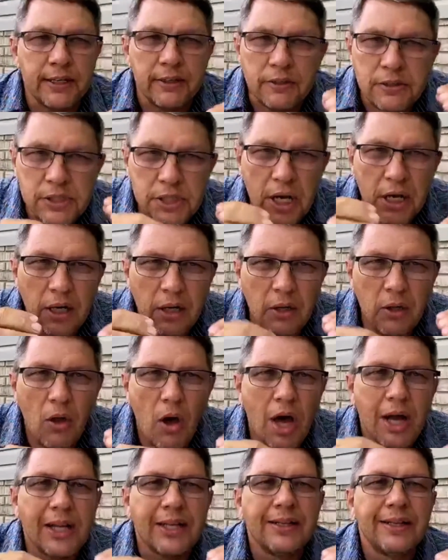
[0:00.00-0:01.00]
There's not a
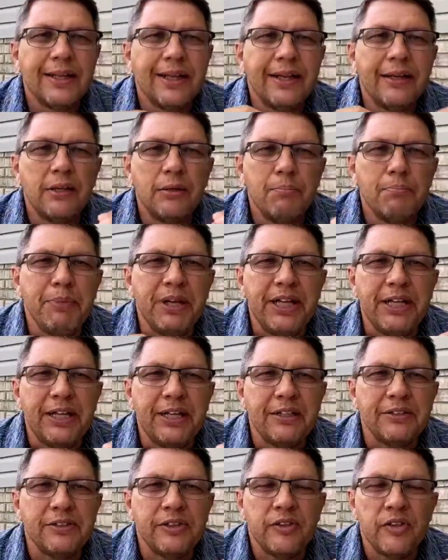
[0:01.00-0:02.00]
lot of little
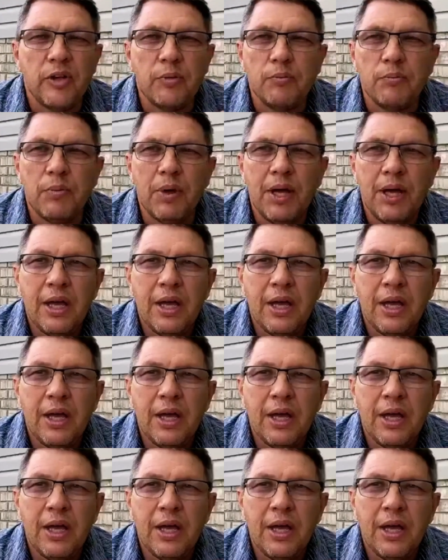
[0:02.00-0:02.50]
meanings in them.